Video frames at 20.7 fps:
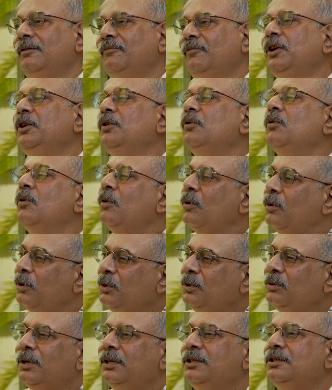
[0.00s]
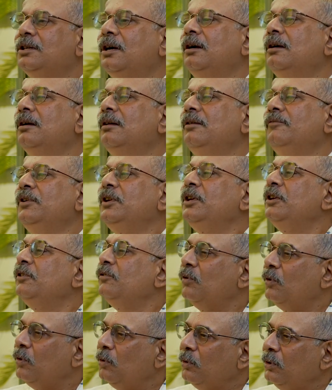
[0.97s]
When you go to a jungle, when
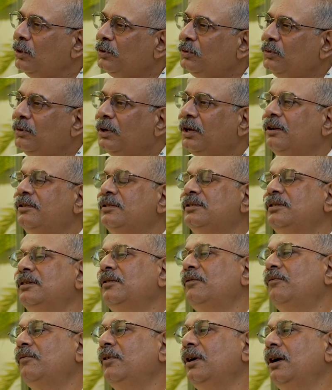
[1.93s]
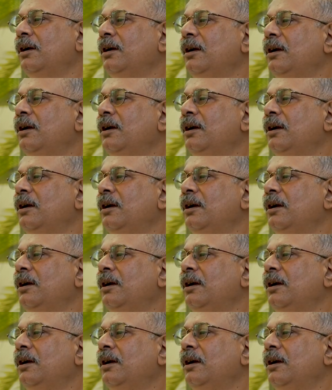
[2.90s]
you go to a reserve,